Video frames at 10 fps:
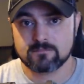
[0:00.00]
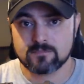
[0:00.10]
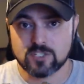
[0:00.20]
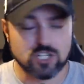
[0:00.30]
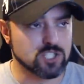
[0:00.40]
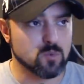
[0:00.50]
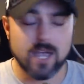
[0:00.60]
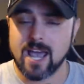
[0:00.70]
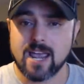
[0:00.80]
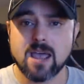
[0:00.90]
It's just the
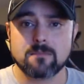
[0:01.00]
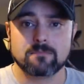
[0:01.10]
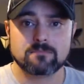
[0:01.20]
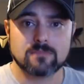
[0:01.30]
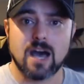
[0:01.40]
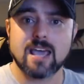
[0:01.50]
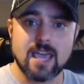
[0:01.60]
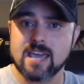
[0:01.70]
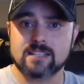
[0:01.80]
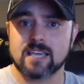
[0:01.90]
way I am. I
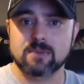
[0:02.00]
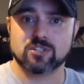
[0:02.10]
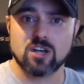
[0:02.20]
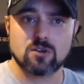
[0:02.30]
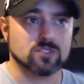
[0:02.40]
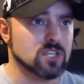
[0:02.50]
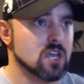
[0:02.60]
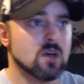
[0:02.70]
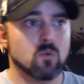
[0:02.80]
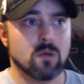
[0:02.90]
hate tape shows.
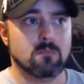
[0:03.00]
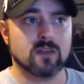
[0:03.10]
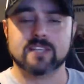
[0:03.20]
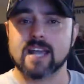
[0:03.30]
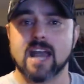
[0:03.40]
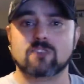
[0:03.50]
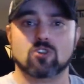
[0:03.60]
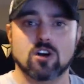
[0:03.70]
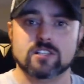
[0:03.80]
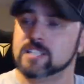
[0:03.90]
When Monday Night
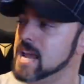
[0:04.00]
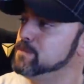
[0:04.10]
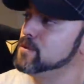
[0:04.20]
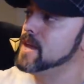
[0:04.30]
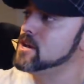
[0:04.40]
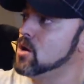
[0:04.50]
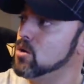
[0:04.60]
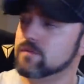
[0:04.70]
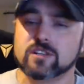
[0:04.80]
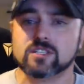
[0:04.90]
Raw is taped, when they go
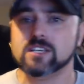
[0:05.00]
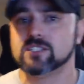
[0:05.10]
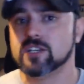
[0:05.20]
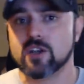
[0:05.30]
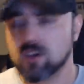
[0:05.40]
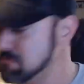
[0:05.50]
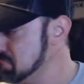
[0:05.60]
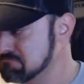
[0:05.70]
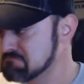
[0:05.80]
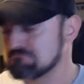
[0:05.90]
overseas to Europe,
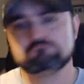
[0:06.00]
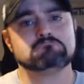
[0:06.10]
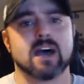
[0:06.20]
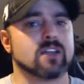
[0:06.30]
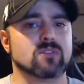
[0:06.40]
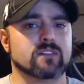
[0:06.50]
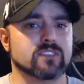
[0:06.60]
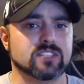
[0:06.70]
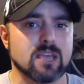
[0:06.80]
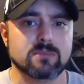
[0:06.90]
I don't have the
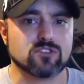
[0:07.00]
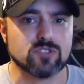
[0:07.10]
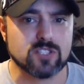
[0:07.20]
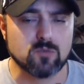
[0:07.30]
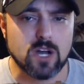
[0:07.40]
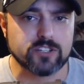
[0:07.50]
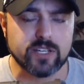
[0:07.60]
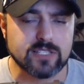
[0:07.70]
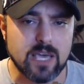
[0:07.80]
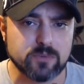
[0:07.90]
same interest in watching
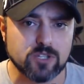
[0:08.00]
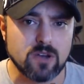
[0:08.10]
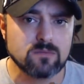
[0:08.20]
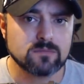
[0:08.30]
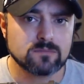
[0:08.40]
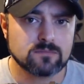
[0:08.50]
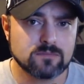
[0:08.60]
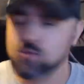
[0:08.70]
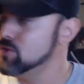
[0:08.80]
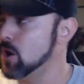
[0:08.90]
a tape show.
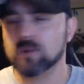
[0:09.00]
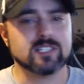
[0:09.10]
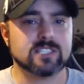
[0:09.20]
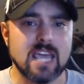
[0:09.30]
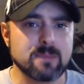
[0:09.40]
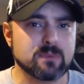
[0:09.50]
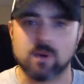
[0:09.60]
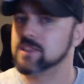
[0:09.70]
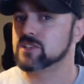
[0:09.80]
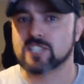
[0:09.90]
You know it's taped
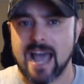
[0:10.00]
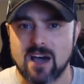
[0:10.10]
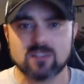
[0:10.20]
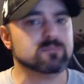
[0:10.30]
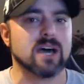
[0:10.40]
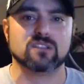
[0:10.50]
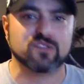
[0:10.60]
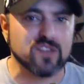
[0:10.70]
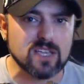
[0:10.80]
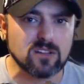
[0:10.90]
by the sound, by the
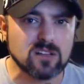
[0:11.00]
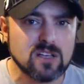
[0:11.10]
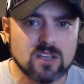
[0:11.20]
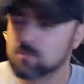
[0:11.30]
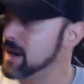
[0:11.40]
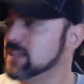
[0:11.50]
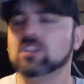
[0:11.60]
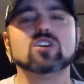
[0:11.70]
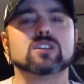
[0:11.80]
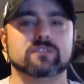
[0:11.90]
feel, by the
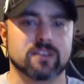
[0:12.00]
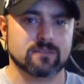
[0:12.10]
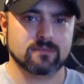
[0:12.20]
look of it.